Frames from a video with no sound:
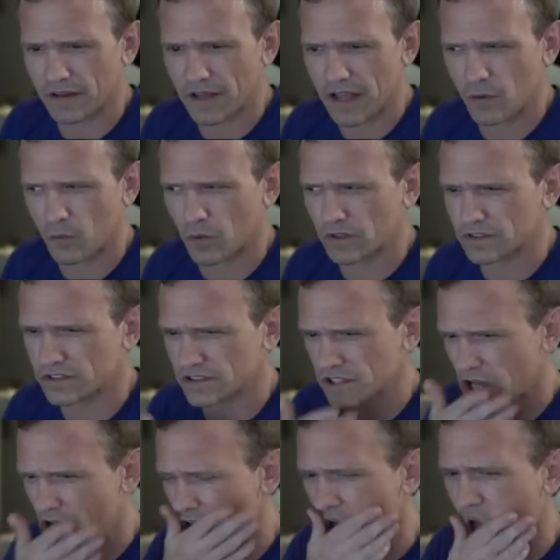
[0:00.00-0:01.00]
It
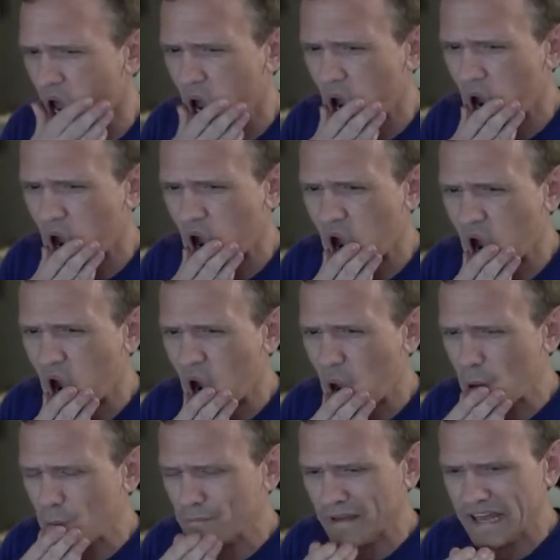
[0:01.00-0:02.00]
was
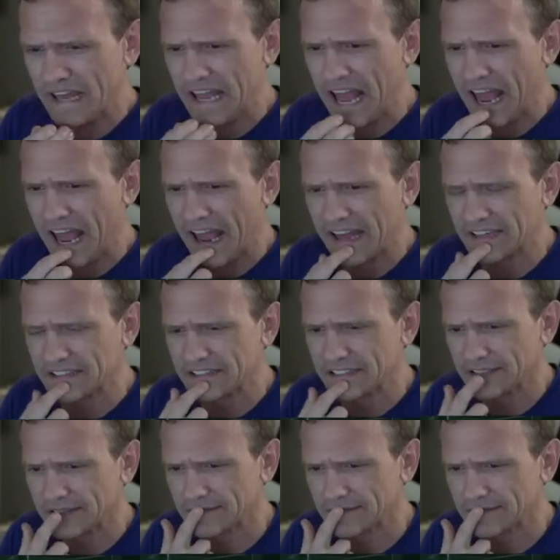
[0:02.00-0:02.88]
me and